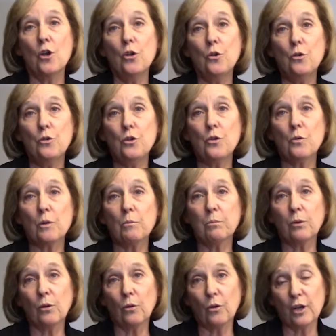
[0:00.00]
who your
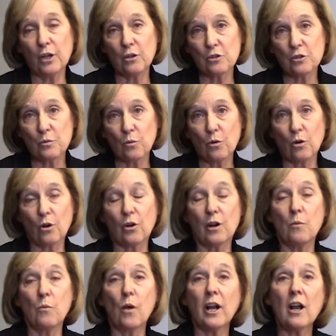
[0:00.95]
employers were
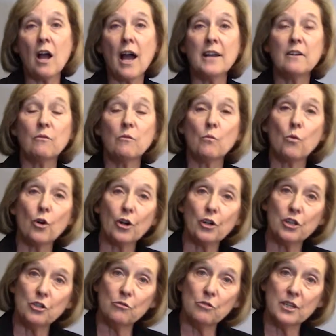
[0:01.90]
and what kind of work
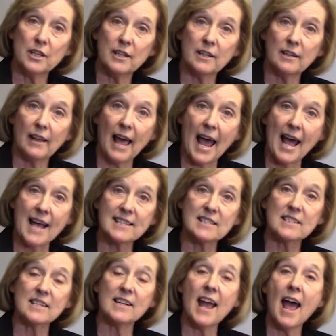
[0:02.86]
you did
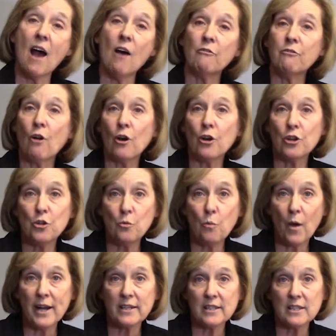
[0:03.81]
last and how far you
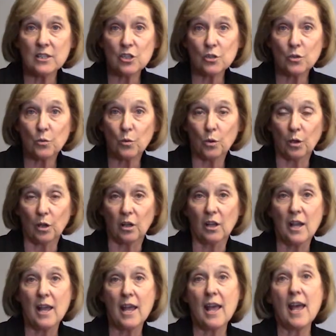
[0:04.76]
went in school.
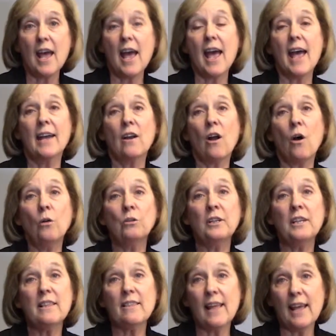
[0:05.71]
And
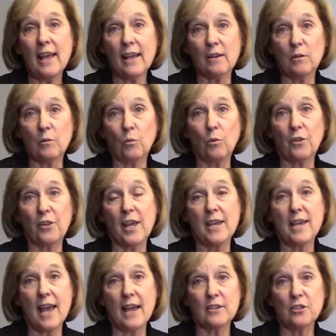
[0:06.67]
only then will they
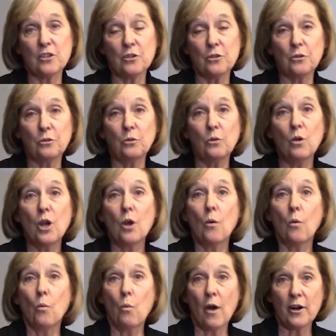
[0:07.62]
get to
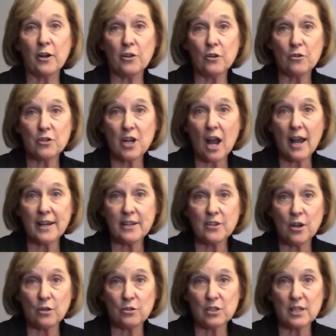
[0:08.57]
what are your
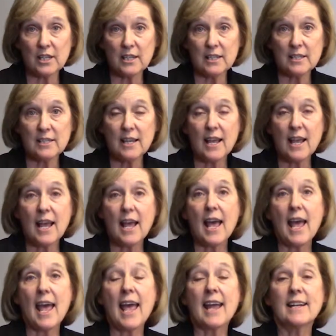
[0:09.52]
diagnoses
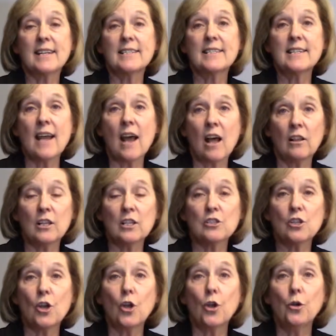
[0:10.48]
and tell
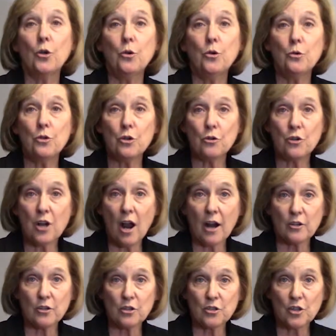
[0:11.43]
us who your
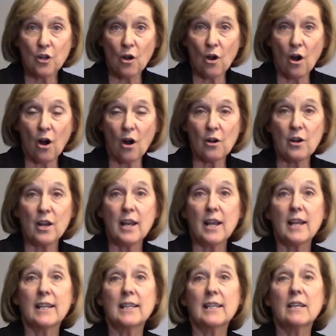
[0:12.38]
doctors are,
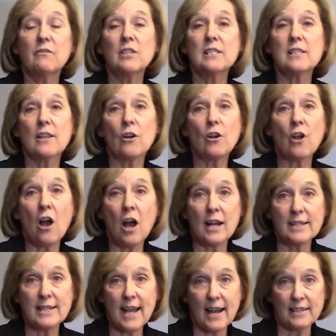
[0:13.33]
give us their
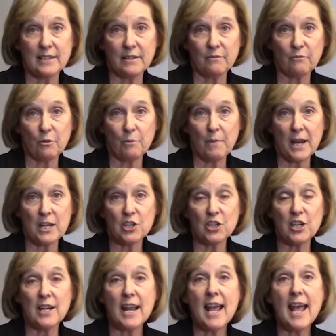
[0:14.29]
contact
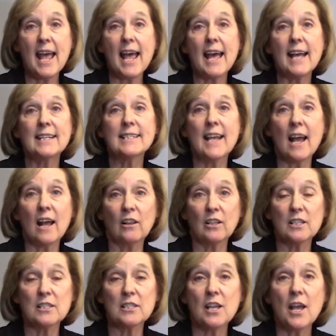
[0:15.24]
information, and tell
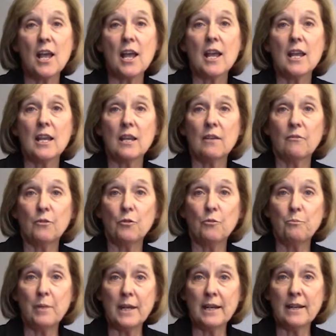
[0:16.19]
us if
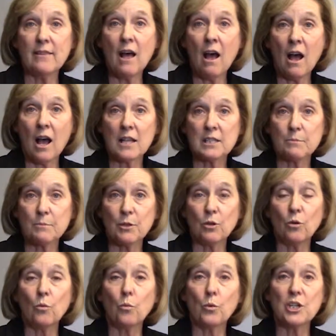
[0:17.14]
you've been in the
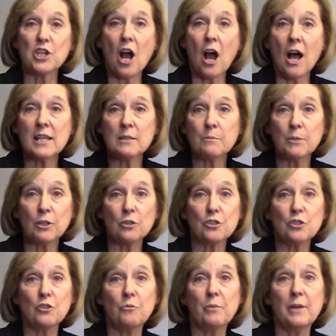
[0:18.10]
hospital, which
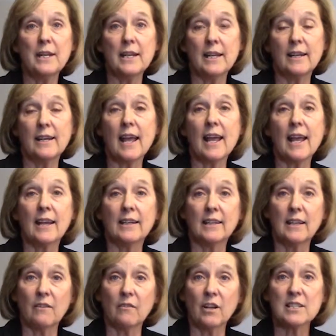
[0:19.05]
hospitals you've been in,
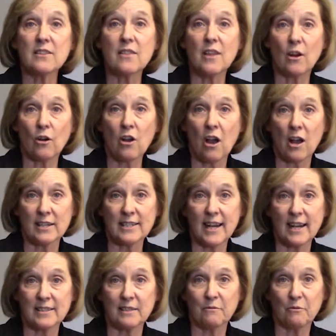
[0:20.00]
and give us their
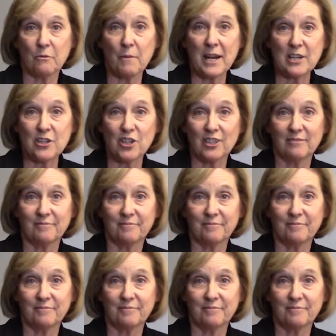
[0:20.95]
contact information.